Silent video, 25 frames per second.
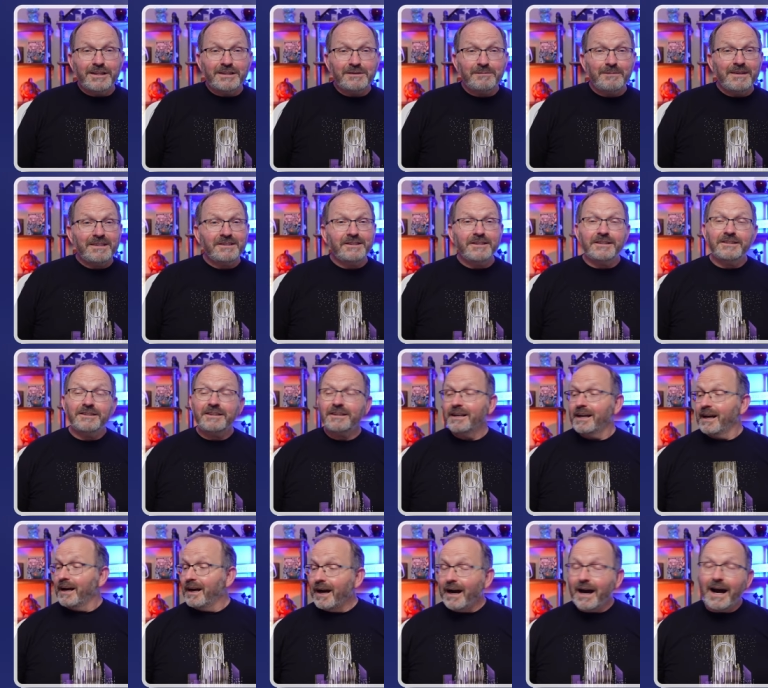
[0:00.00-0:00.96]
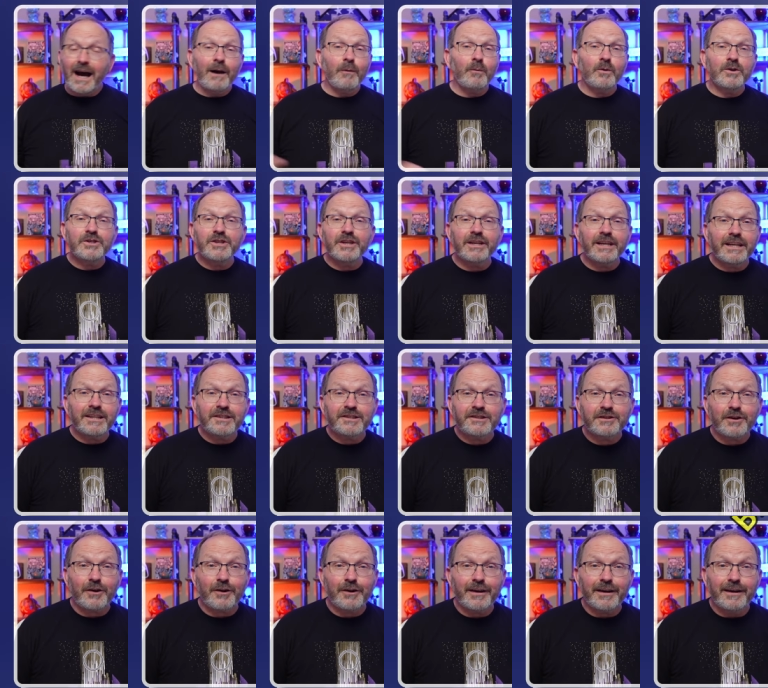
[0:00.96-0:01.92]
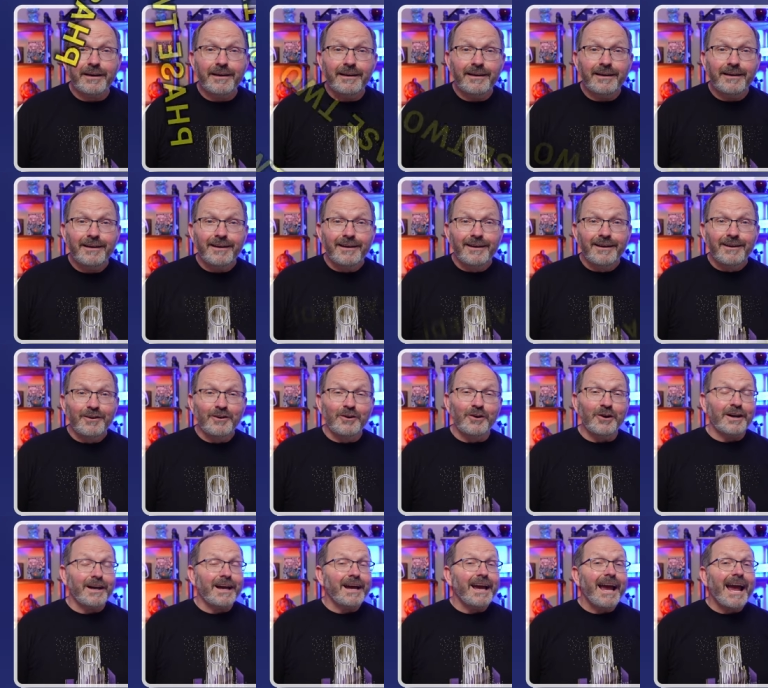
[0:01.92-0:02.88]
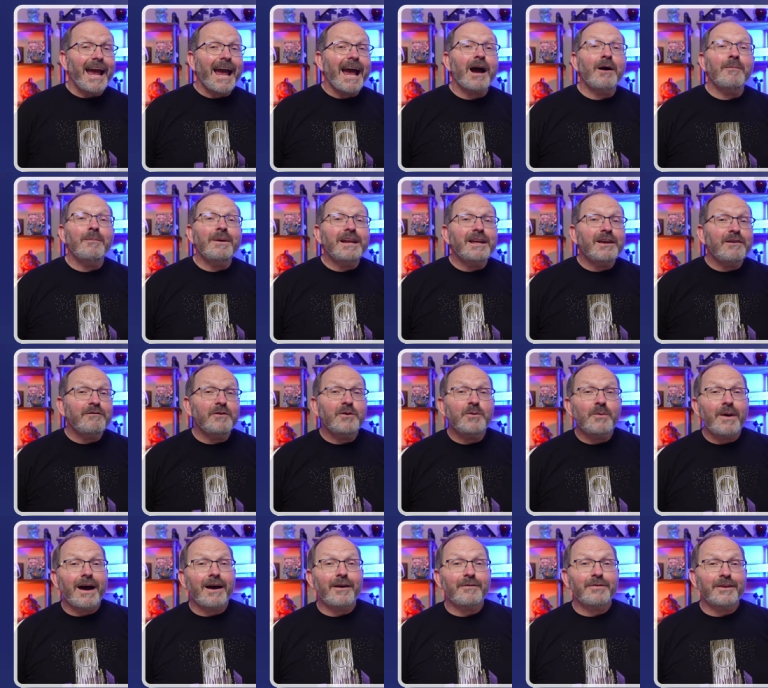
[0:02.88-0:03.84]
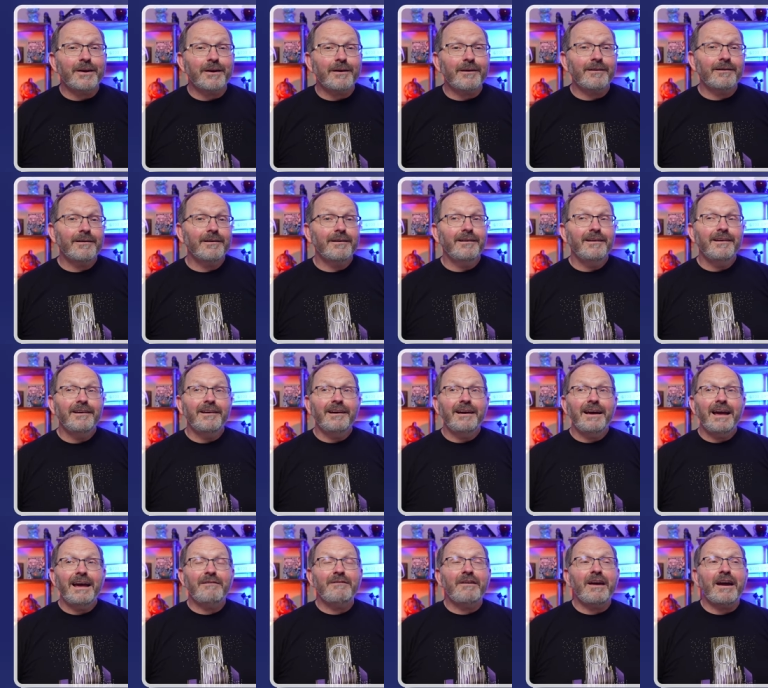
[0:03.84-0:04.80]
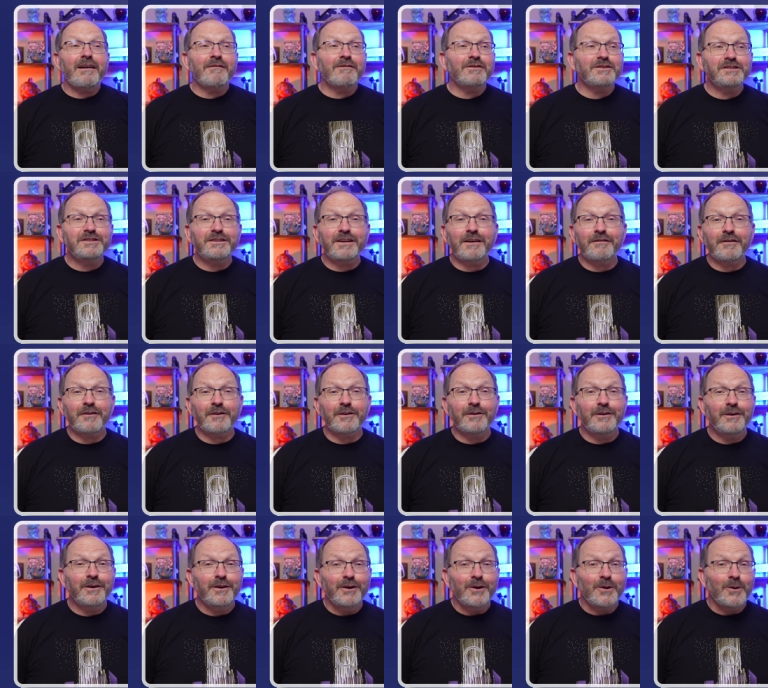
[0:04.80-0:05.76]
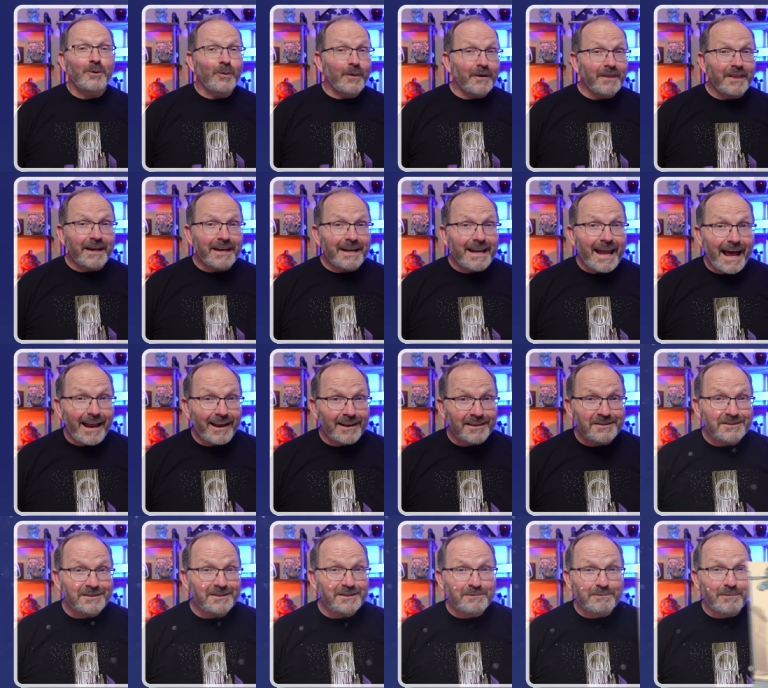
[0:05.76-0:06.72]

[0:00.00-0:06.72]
this business, I want you to get started. Look, how many of you out there have ever suffered with analysis